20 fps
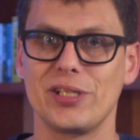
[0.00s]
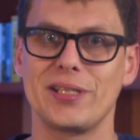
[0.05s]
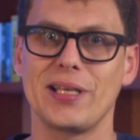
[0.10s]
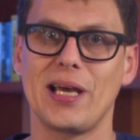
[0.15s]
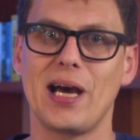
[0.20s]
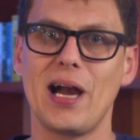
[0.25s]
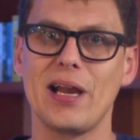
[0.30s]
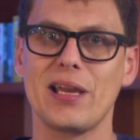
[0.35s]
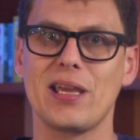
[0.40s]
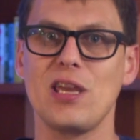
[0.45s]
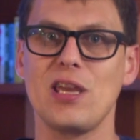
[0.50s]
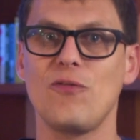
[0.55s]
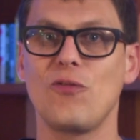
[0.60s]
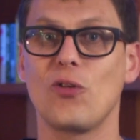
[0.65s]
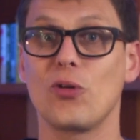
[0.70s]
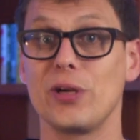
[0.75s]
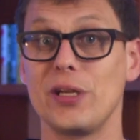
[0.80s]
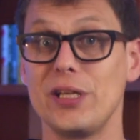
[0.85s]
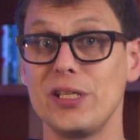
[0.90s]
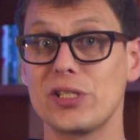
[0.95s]
is the hotkey
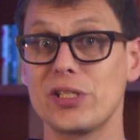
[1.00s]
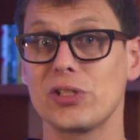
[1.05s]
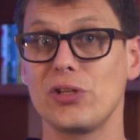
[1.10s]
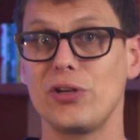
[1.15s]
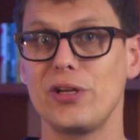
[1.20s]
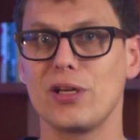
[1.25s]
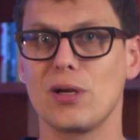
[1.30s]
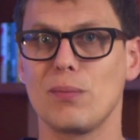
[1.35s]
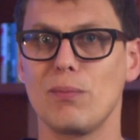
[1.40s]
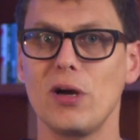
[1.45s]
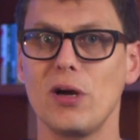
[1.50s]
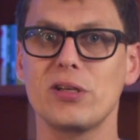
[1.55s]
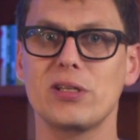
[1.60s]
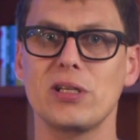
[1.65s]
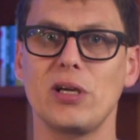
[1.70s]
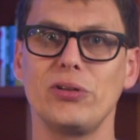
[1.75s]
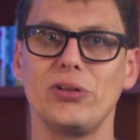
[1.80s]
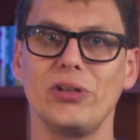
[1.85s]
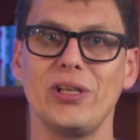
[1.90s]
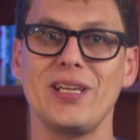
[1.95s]
for inserting a
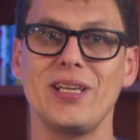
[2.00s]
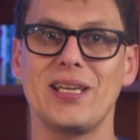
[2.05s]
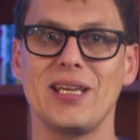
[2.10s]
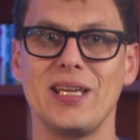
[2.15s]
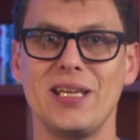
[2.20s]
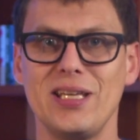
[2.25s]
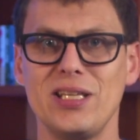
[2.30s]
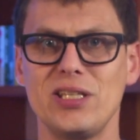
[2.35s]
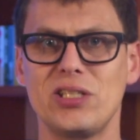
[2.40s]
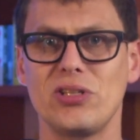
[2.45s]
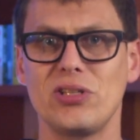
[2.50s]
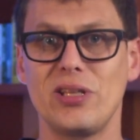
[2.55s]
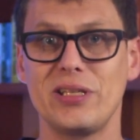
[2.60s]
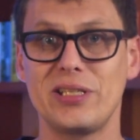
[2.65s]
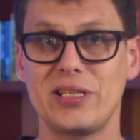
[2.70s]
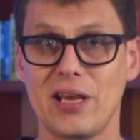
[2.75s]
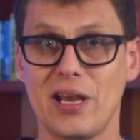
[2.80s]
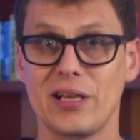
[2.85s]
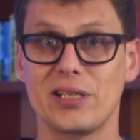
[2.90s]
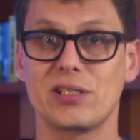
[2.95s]
markdown link into the
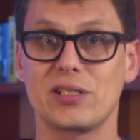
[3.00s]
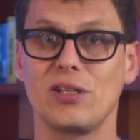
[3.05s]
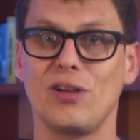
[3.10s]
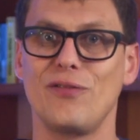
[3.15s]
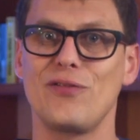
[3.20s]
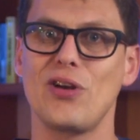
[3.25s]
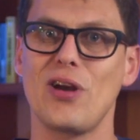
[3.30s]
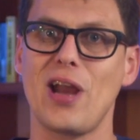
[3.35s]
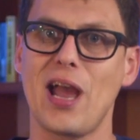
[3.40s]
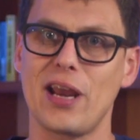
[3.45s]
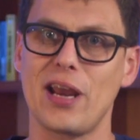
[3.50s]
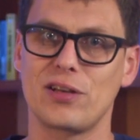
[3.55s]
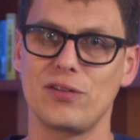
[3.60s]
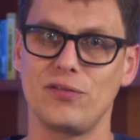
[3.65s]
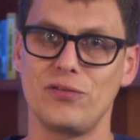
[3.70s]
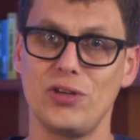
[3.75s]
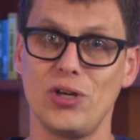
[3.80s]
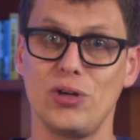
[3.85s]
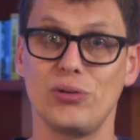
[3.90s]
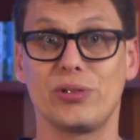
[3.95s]
text of your
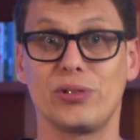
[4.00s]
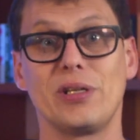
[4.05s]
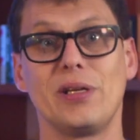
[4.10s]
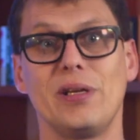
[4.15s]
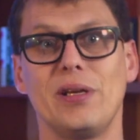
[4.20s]
active note.